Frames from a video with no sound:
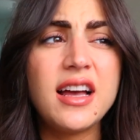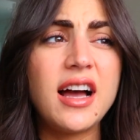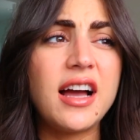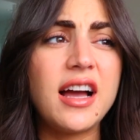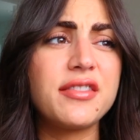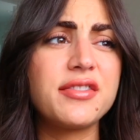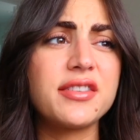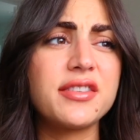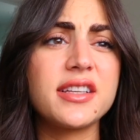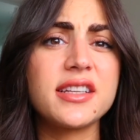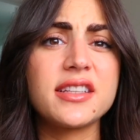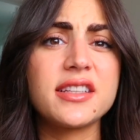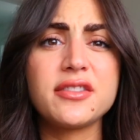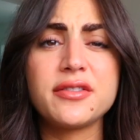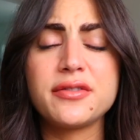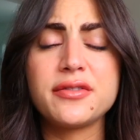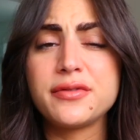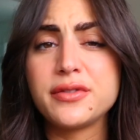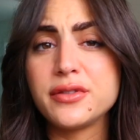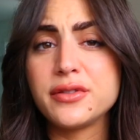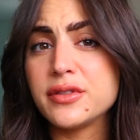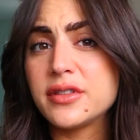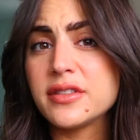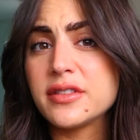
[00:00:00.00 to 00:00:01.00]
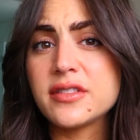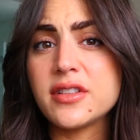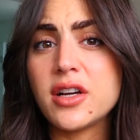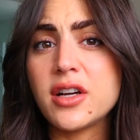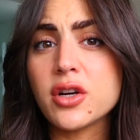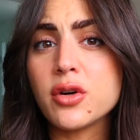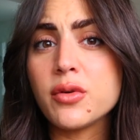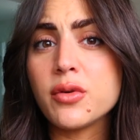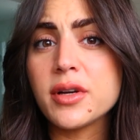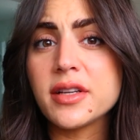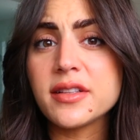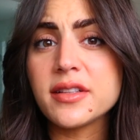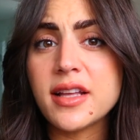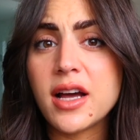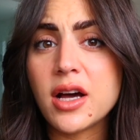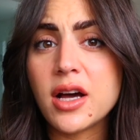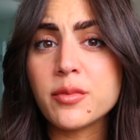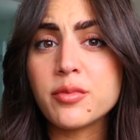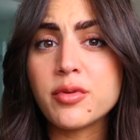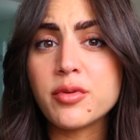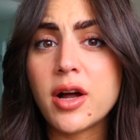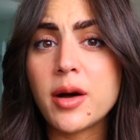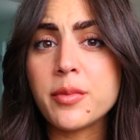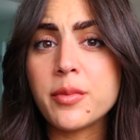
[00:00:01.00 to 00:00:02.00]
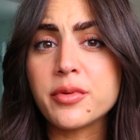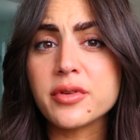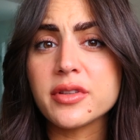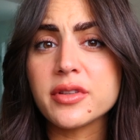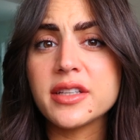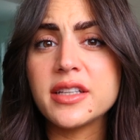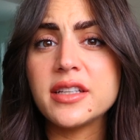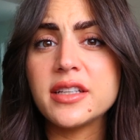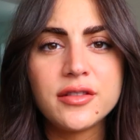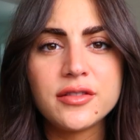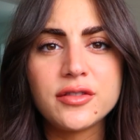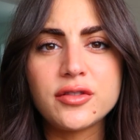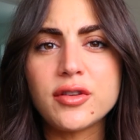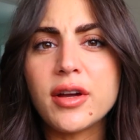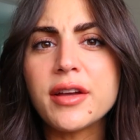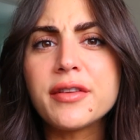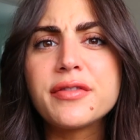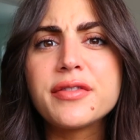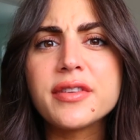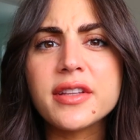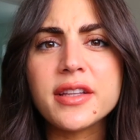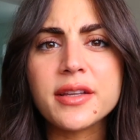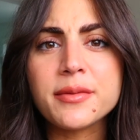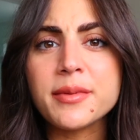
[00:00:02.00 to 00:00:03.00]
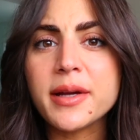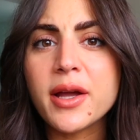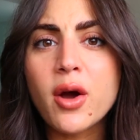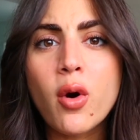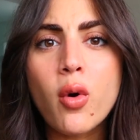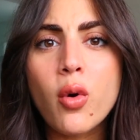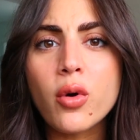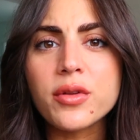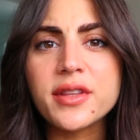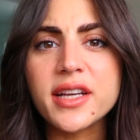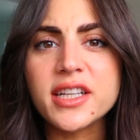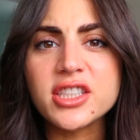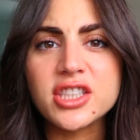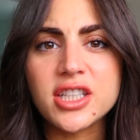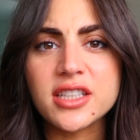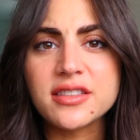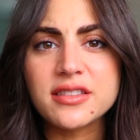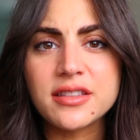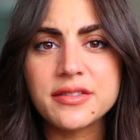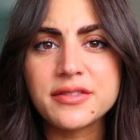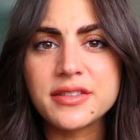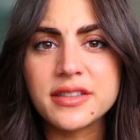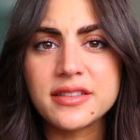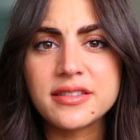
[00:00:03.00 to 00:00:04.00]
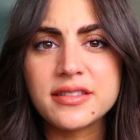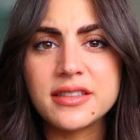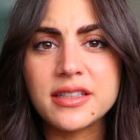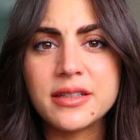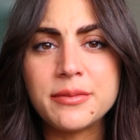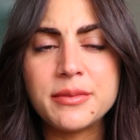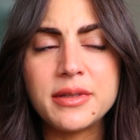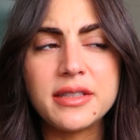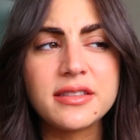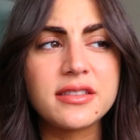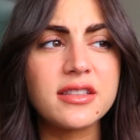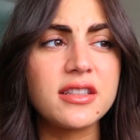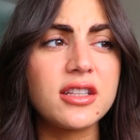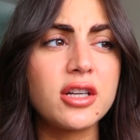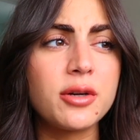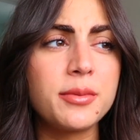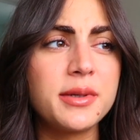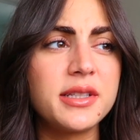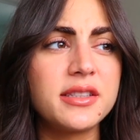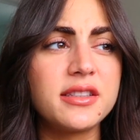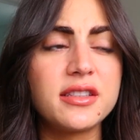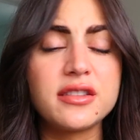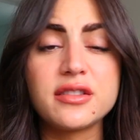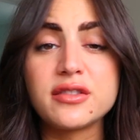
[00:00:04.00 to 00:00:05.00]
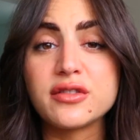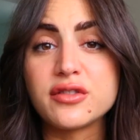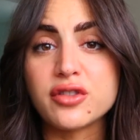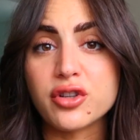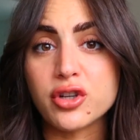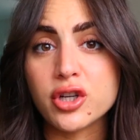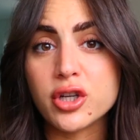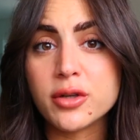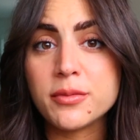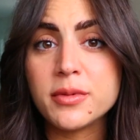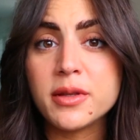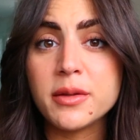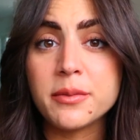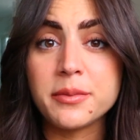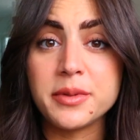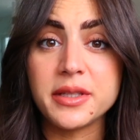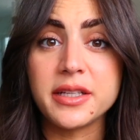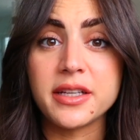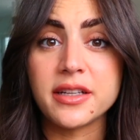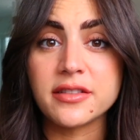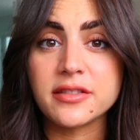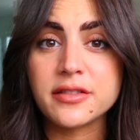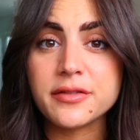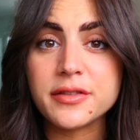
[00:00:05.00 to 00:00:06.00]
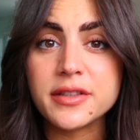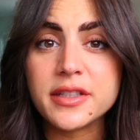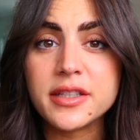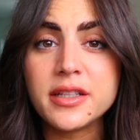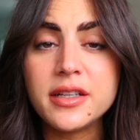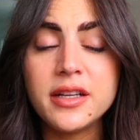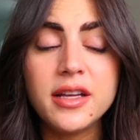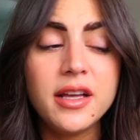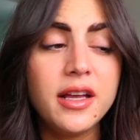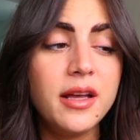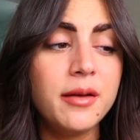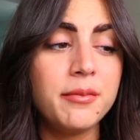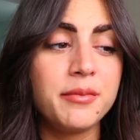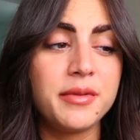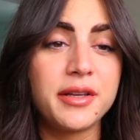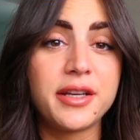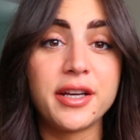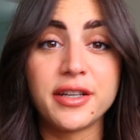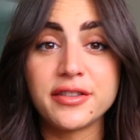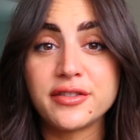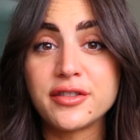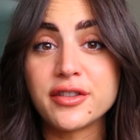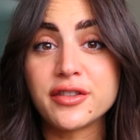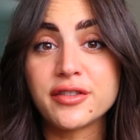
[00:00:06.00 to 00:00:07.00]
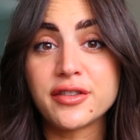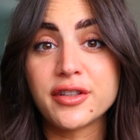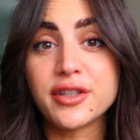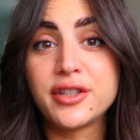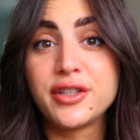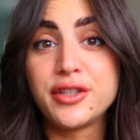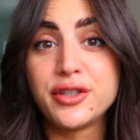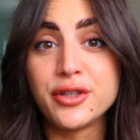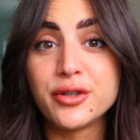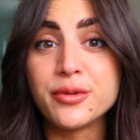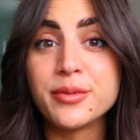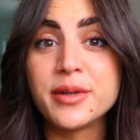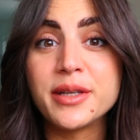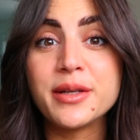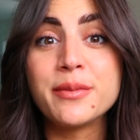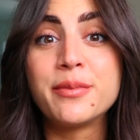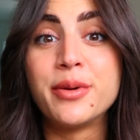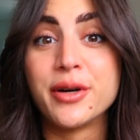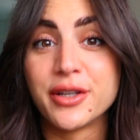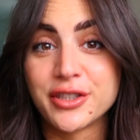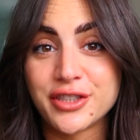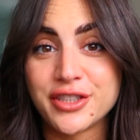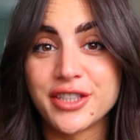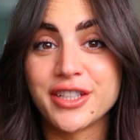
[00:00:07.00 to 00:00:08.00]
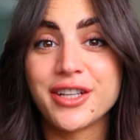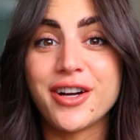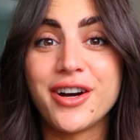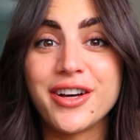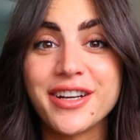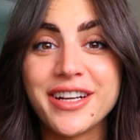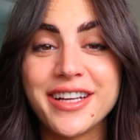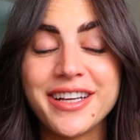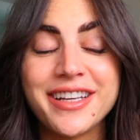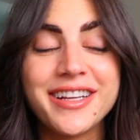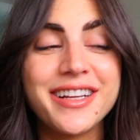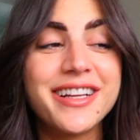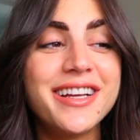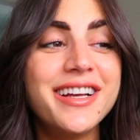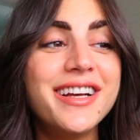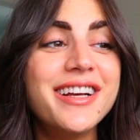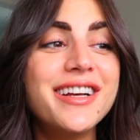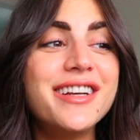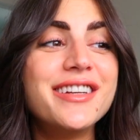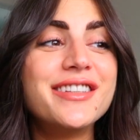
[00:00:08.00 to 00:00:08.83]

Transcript: I feel like the food is not going down properly. So I feel like my whole digestive system is a little bit disturbed because of it, because there's a human pushing on it.